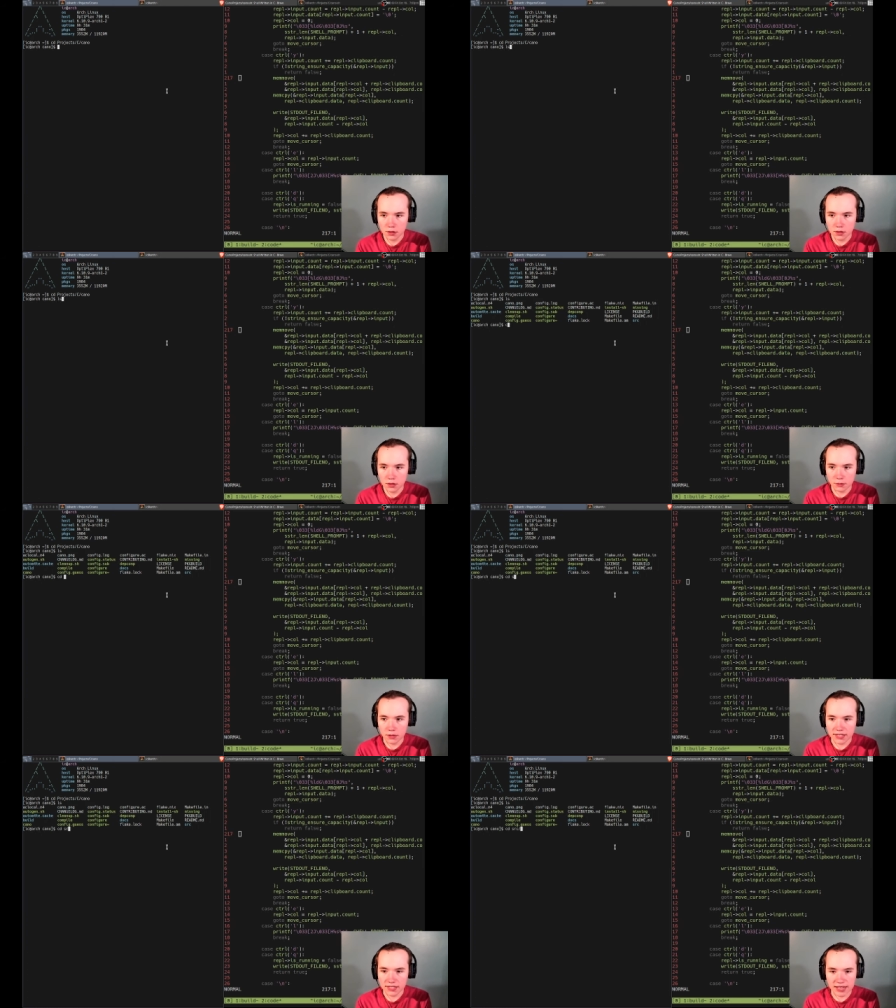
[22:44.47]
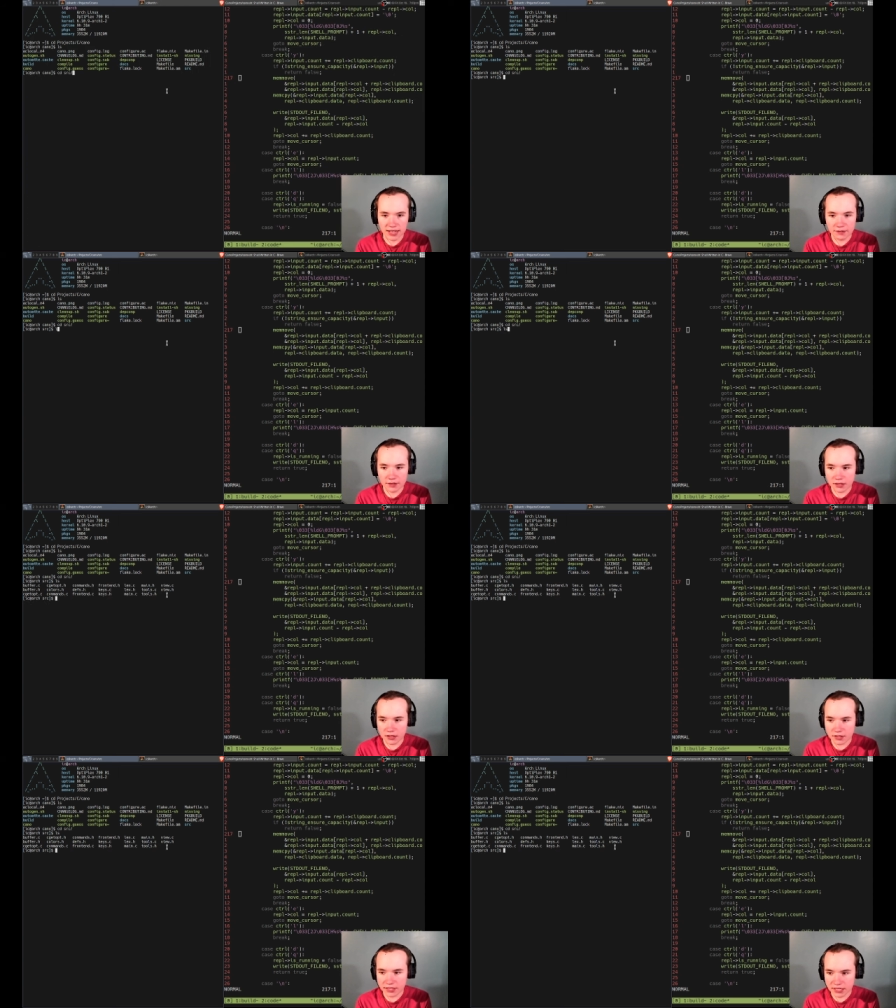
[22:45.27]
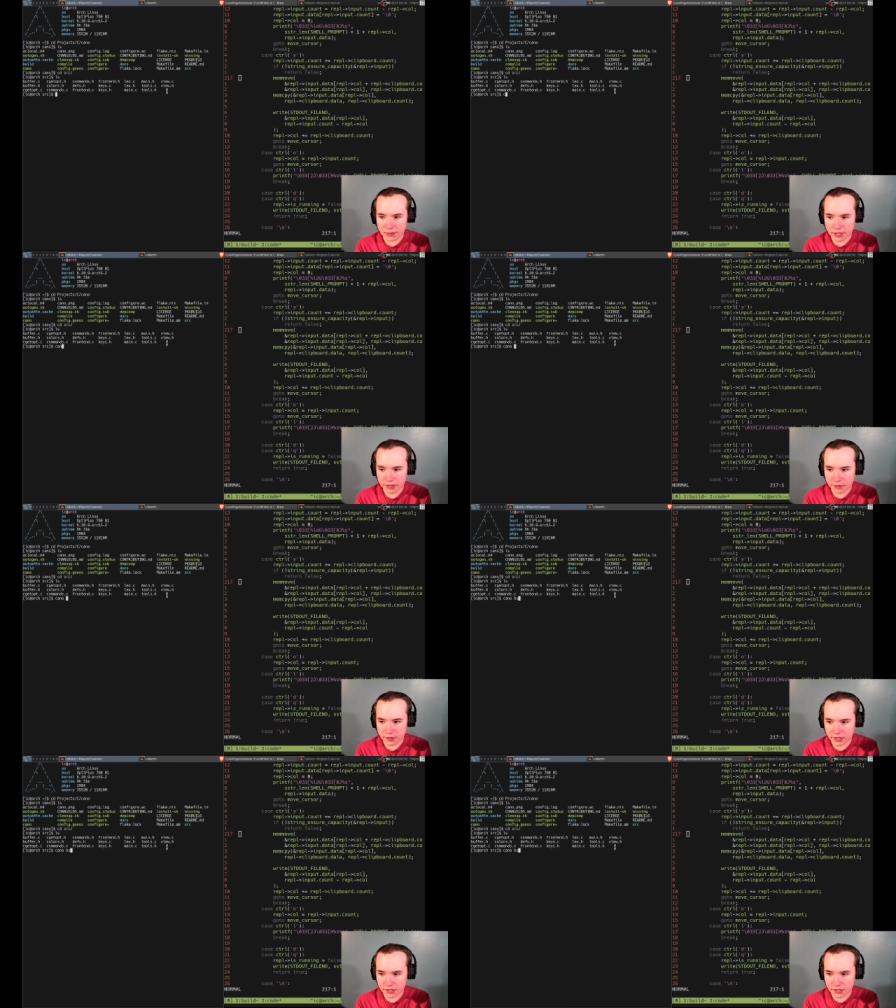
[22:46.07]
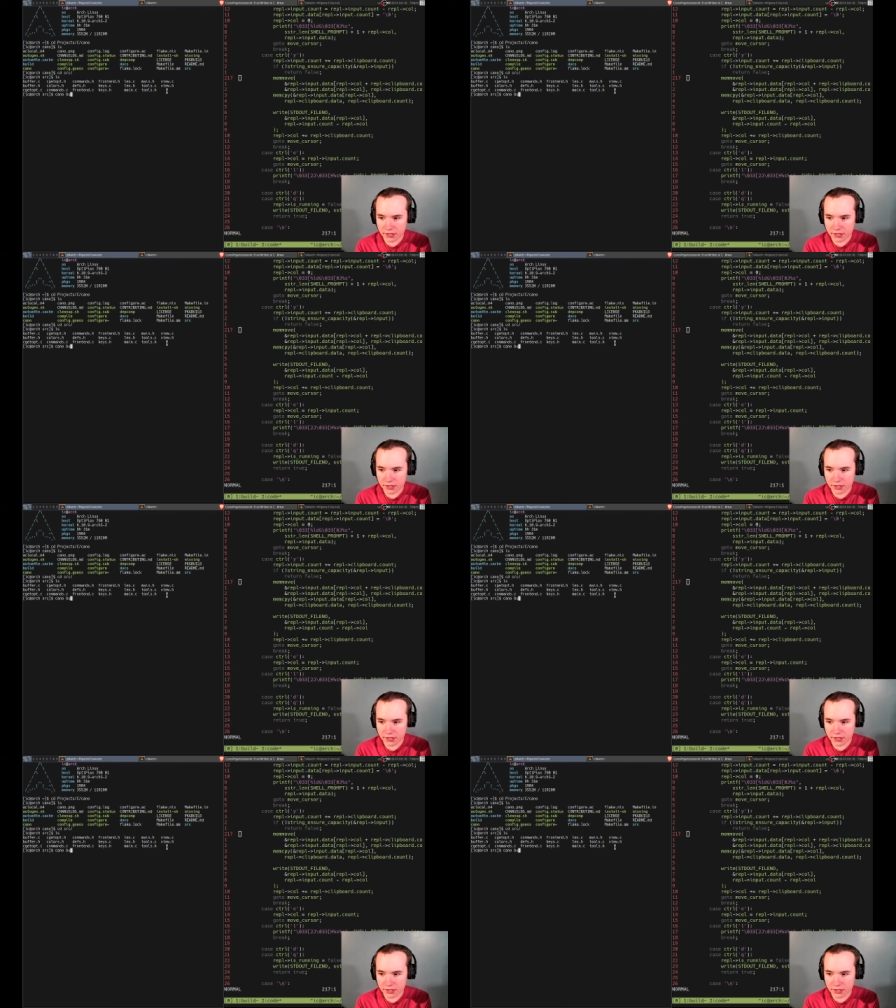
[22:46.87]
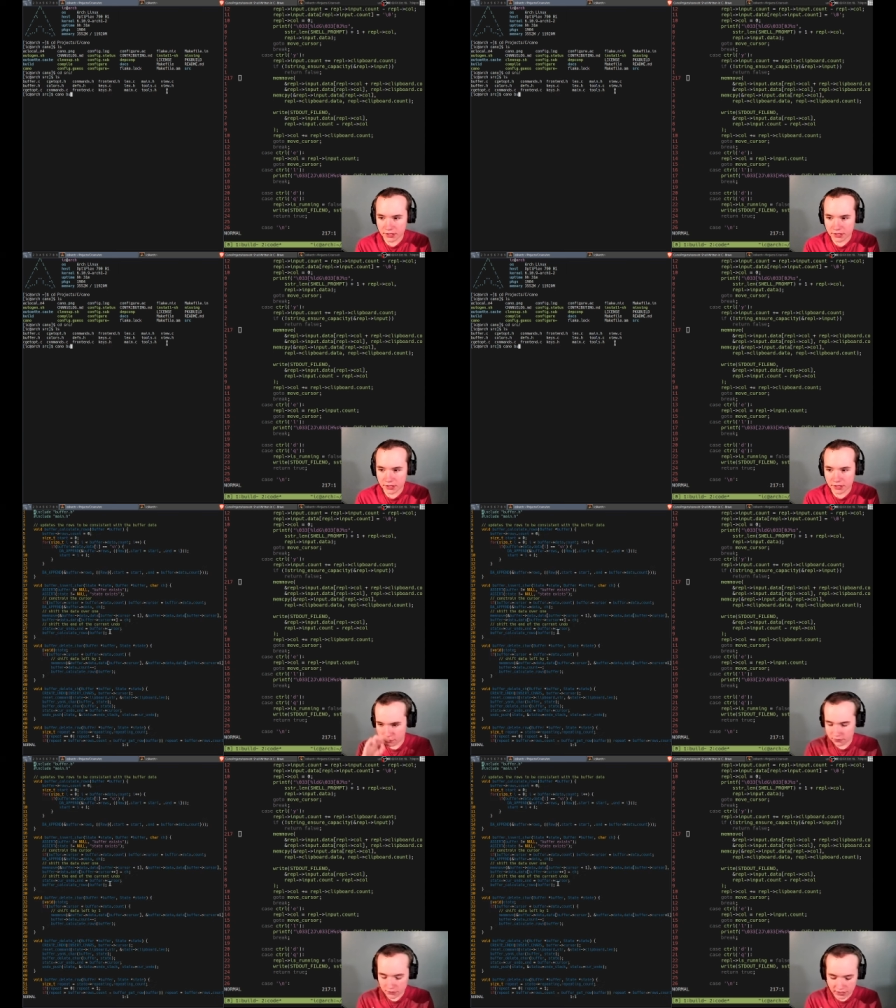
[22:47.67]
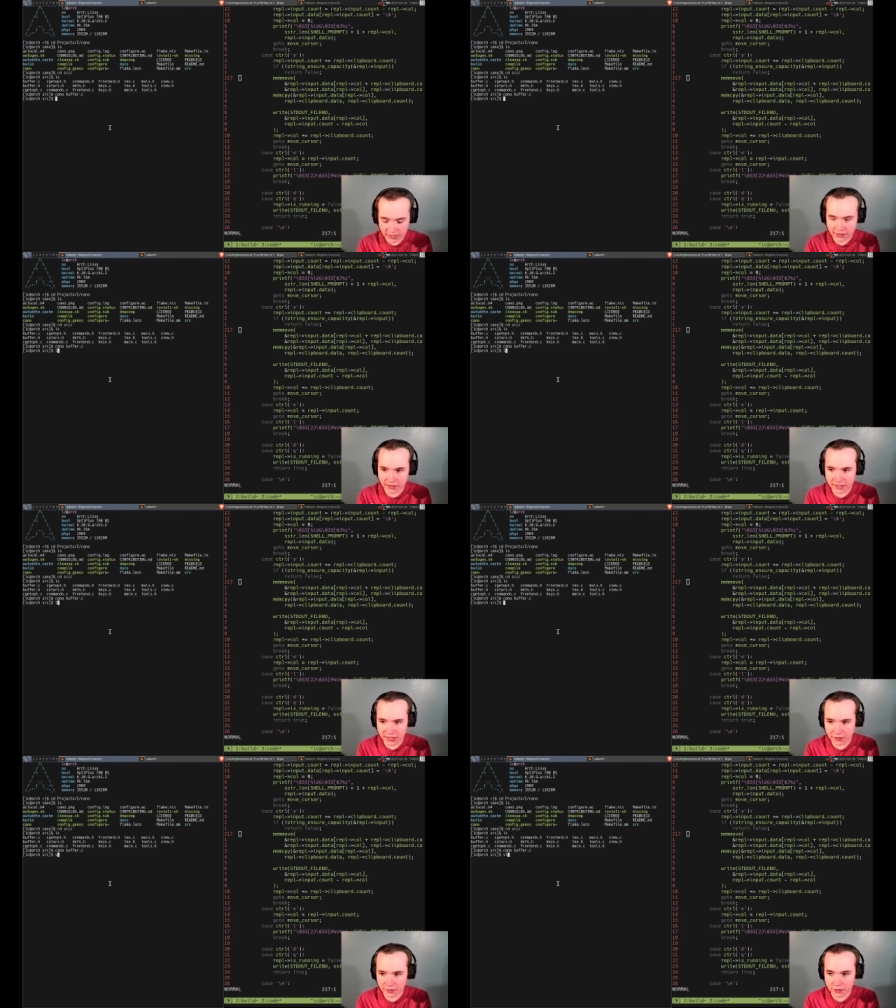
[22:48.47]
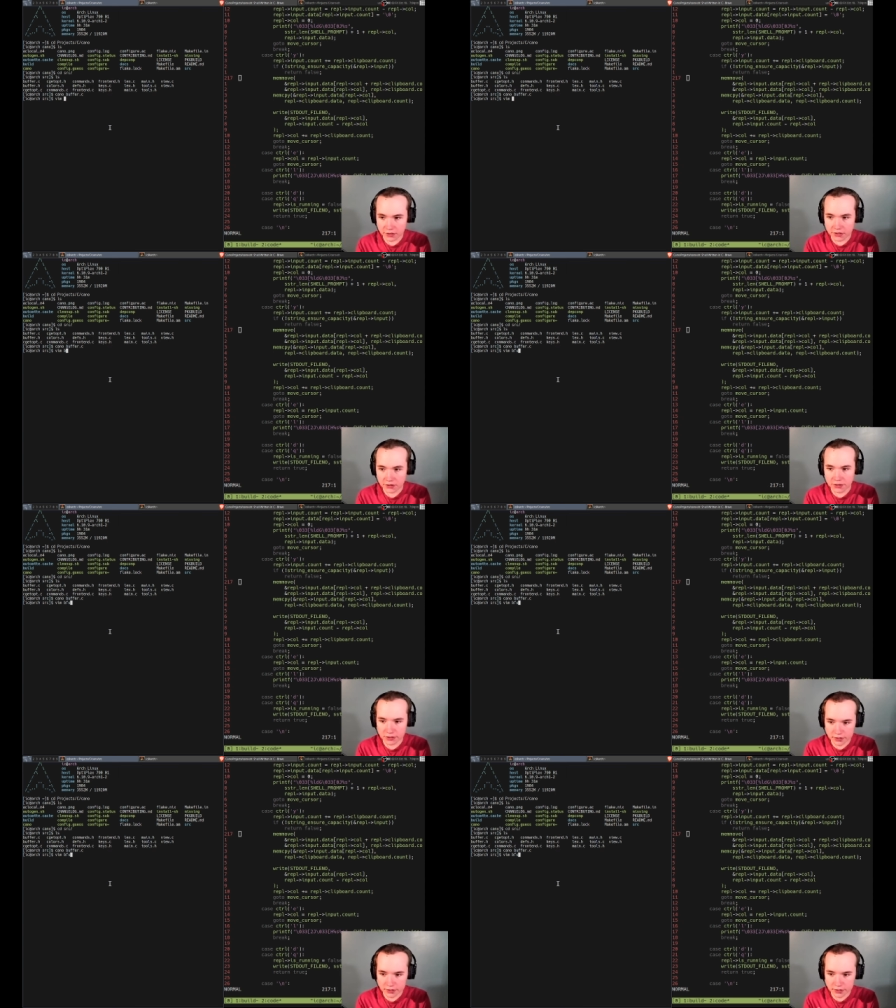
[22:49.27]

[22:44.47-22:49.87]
Right, because I have an example that's very similar to this. It does not look good, so I'll use.